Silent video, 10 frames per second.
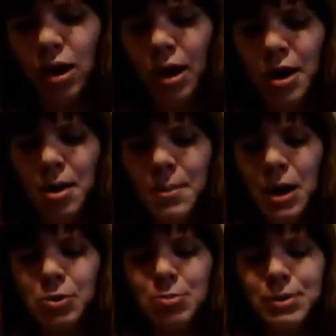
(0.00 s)
Um,
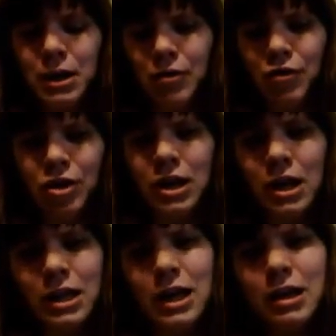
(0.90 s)
I will put
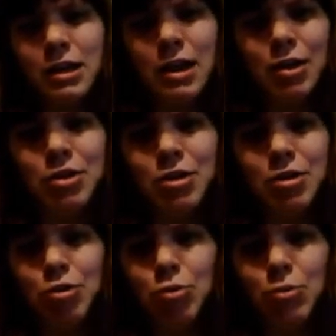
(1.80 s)
affiliate links down in the
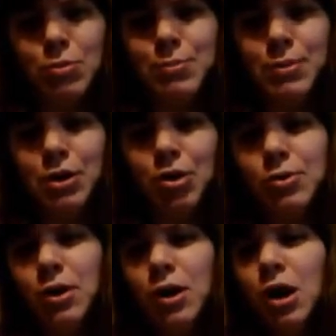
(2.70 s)
description below
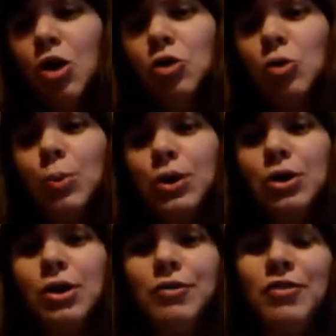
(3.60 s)
to where you
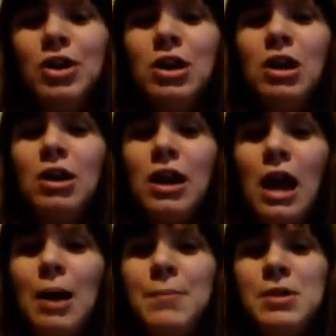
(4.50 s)
can find it on
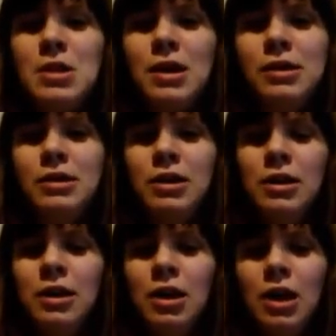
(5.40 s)
Amazon.
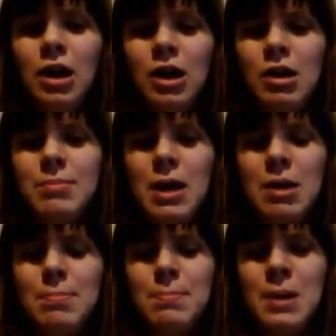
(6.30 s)
Um,
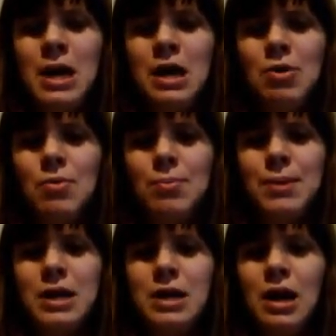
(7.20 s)
it may or
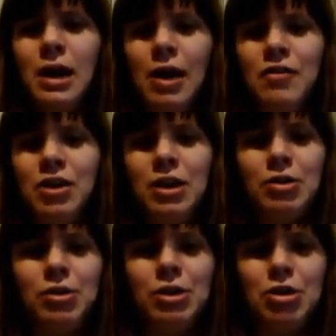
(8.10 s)
may not have a
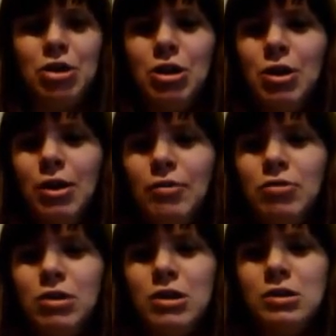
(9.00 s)
Kindle edition. I'll have to
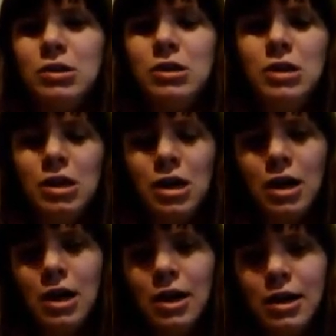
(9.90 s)
look.
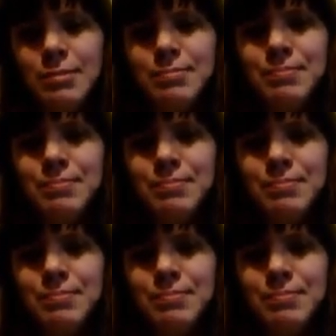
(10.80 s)
Um,